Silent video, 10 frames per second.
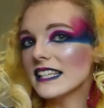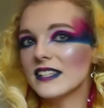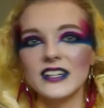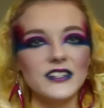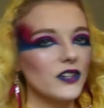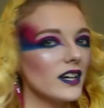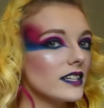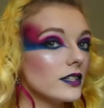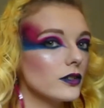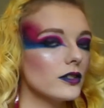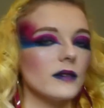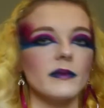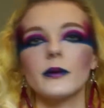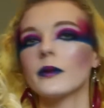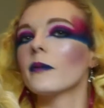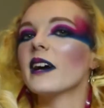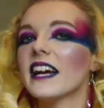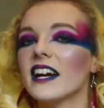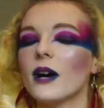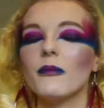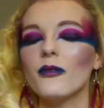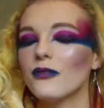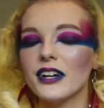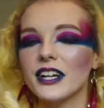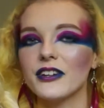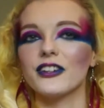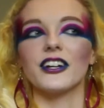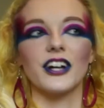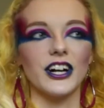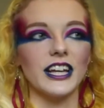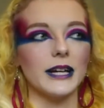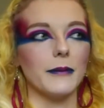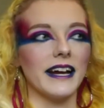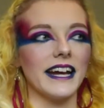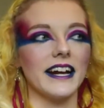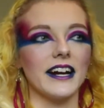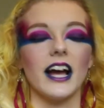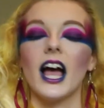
so I tried to do something with my hair. I'm not very good at curling my hair.